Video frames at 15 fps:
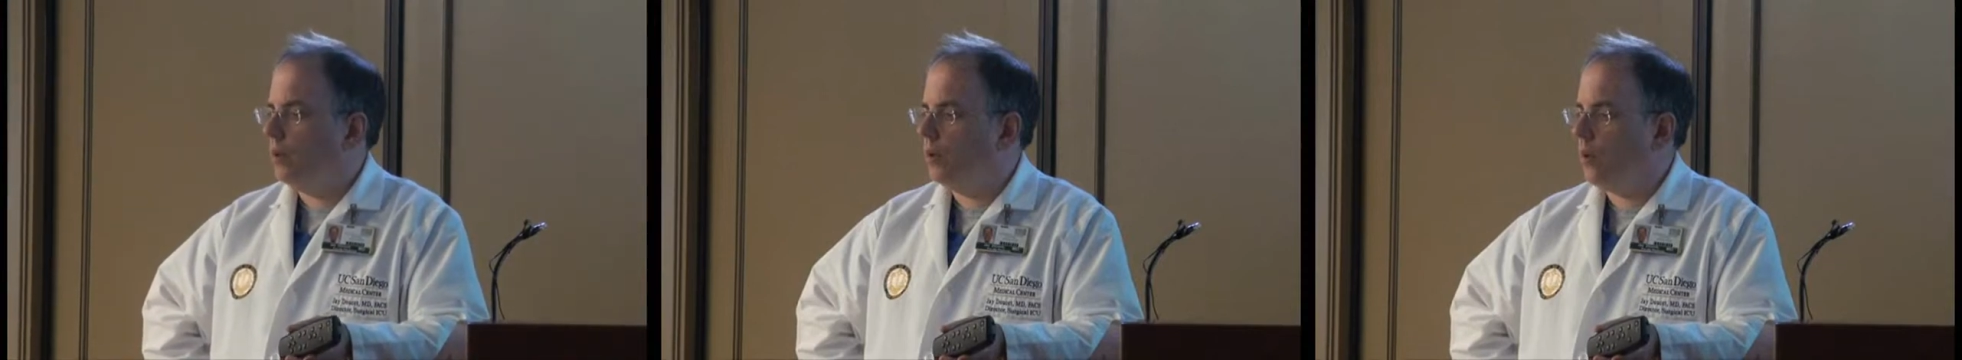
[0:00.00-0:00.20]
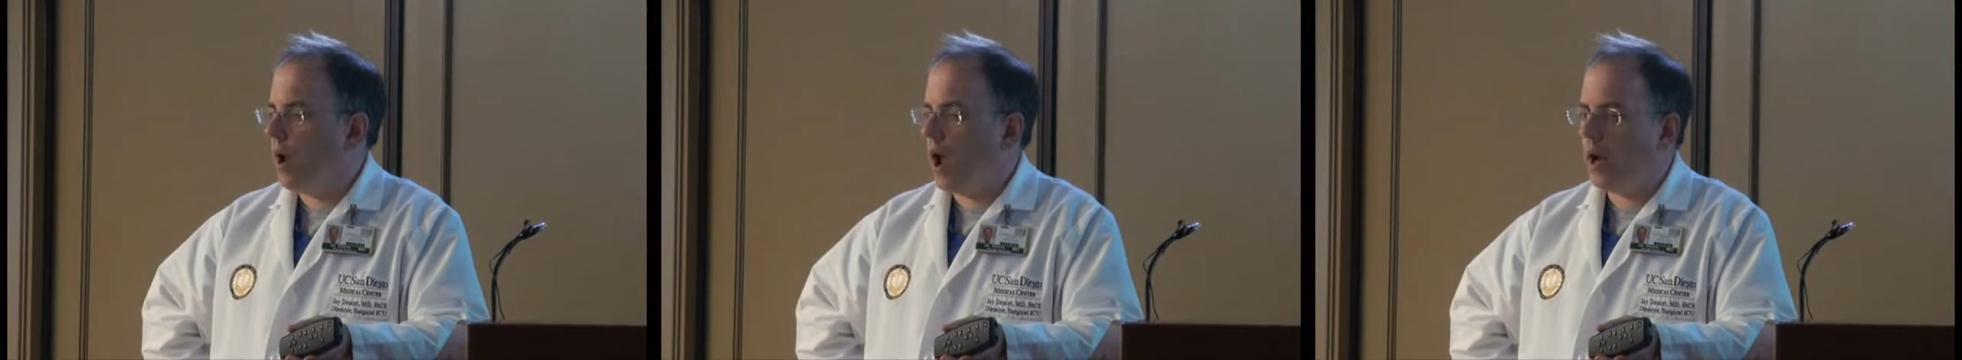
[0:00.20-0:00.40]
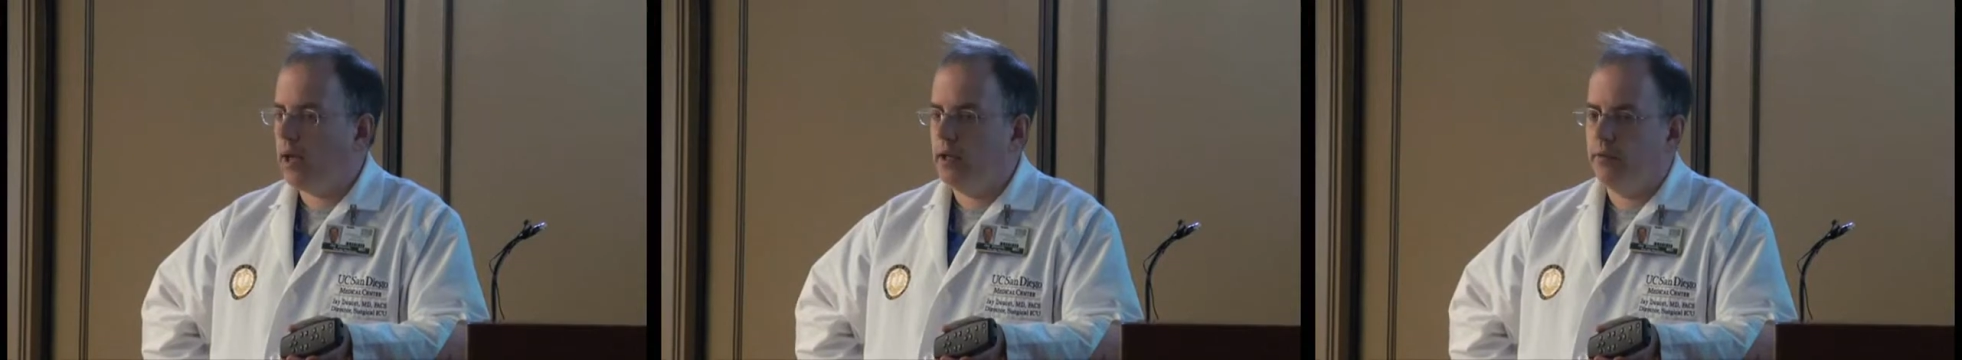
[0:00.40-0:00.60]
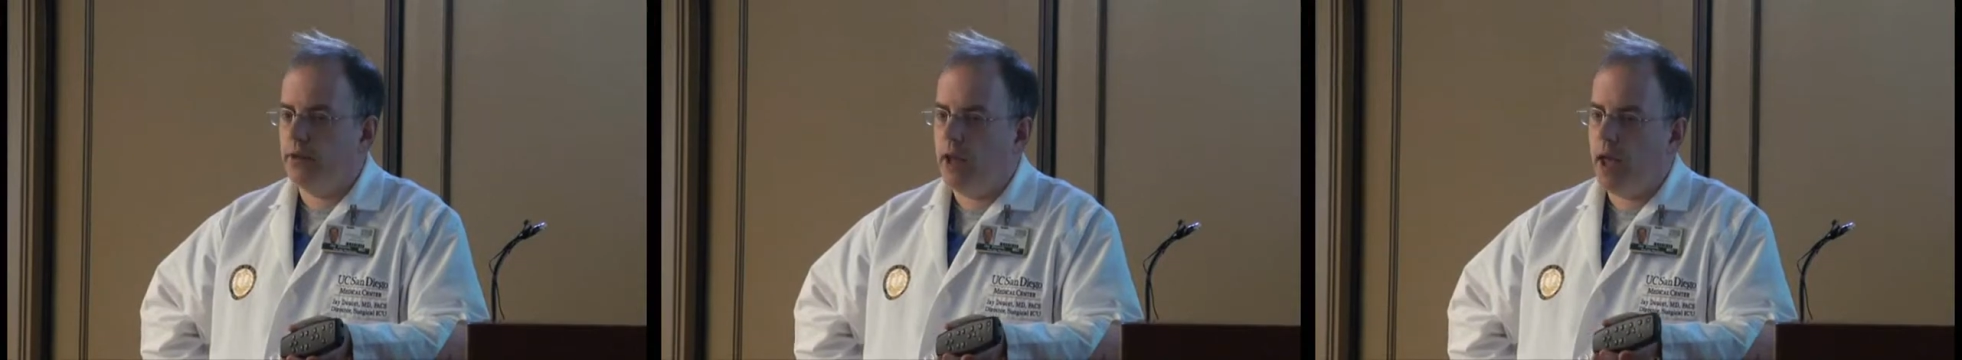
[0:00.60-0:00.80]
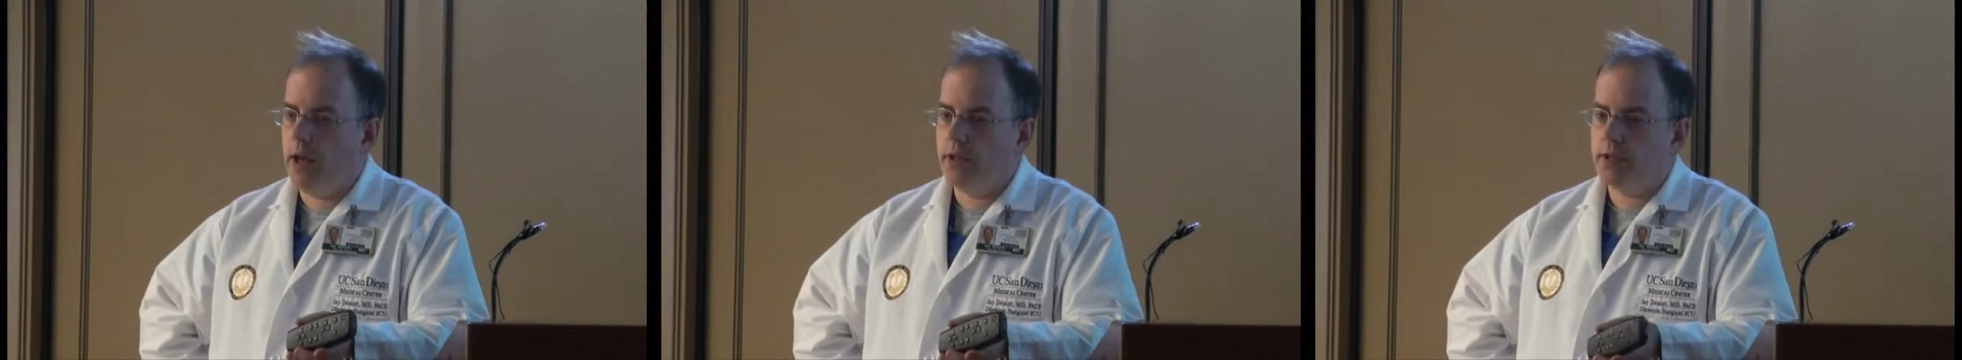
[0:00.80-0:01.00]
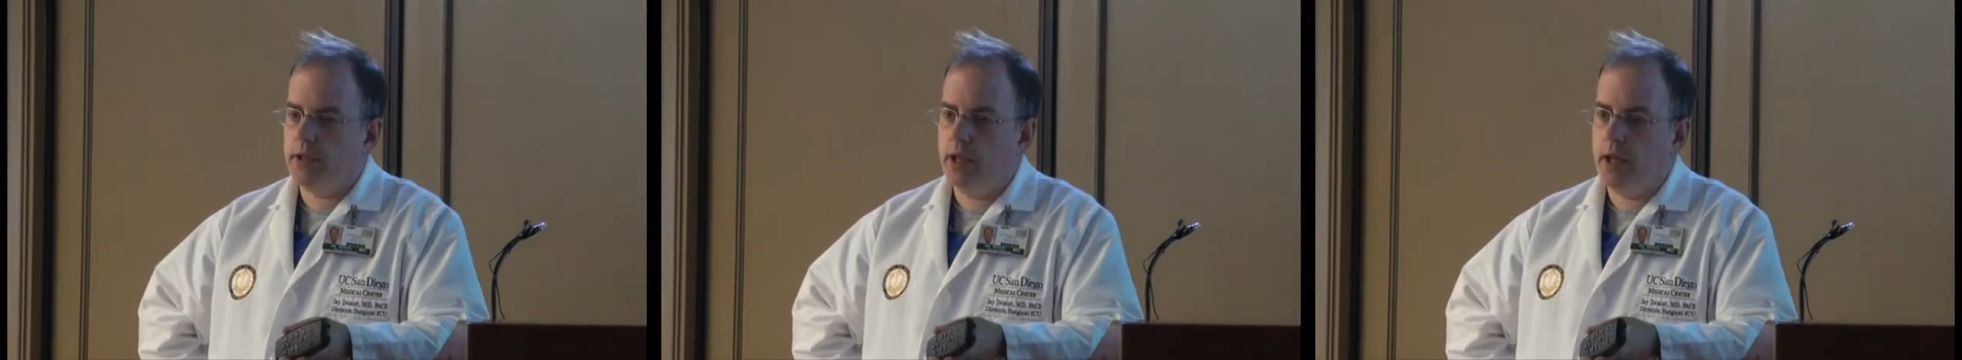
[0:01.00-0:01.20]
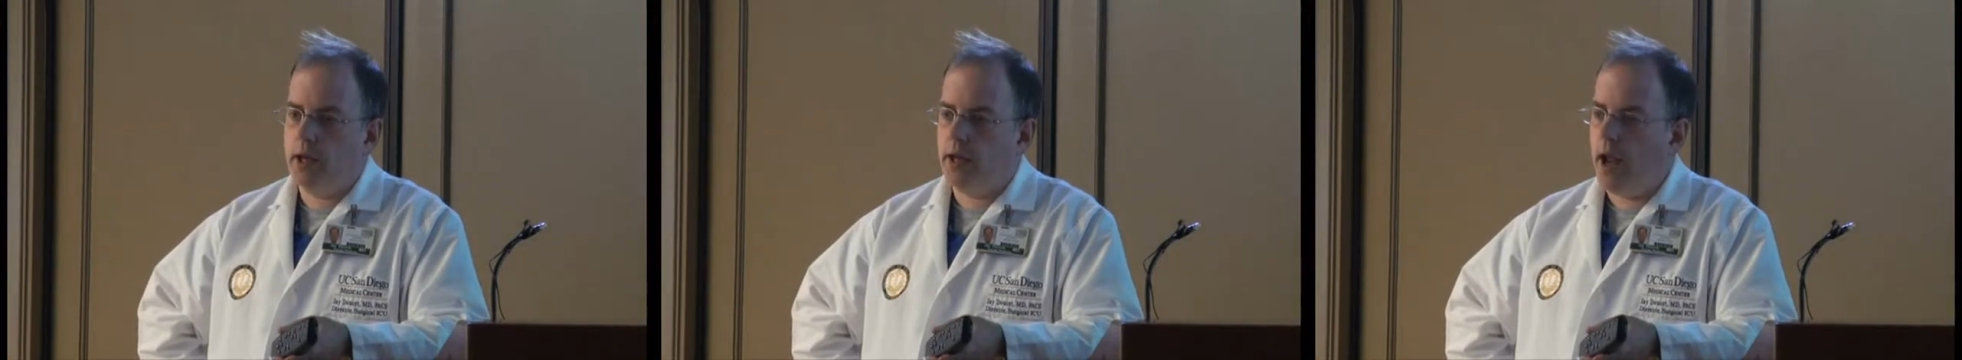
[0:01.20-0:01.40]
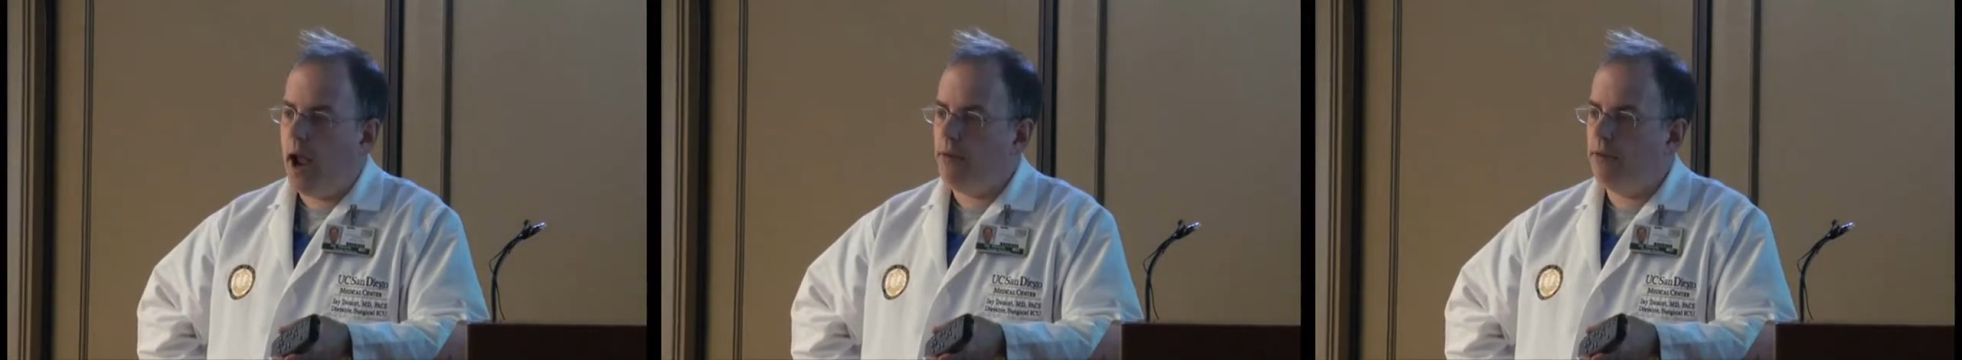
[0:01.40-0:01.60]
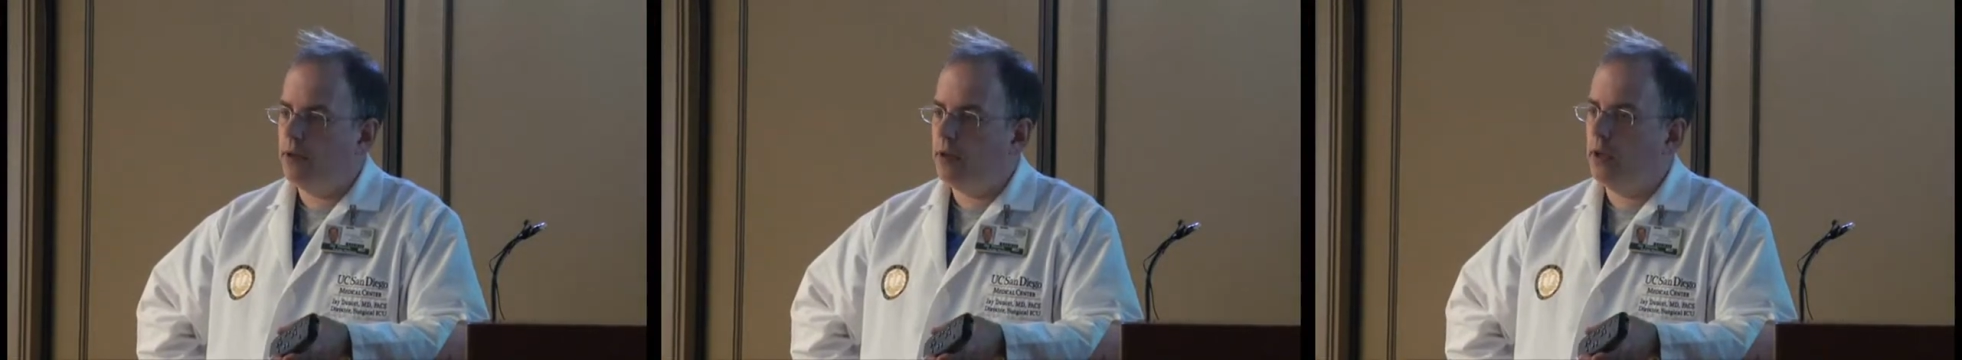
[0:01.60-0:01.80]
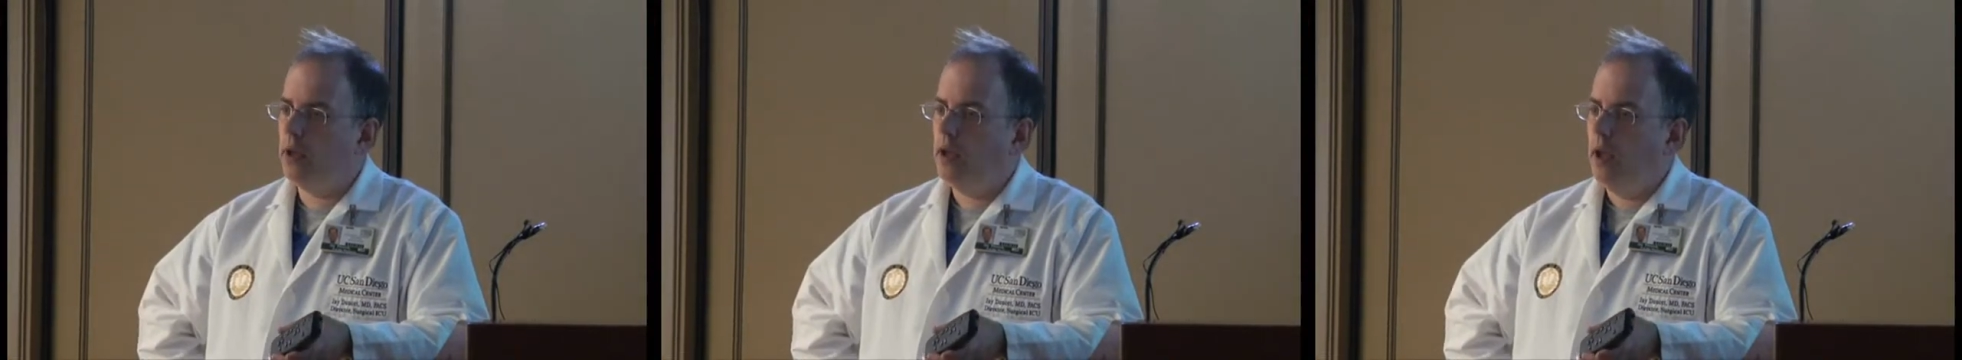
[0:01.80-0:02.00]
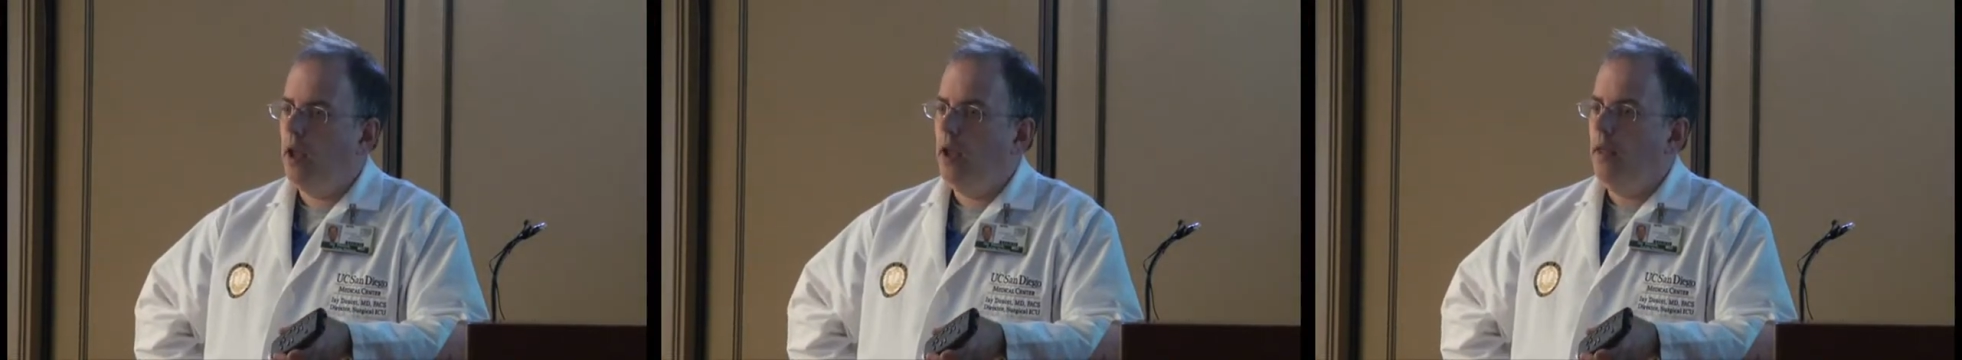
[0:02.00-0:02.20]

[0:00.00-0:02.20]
Iraq and Afghanistan and Africa,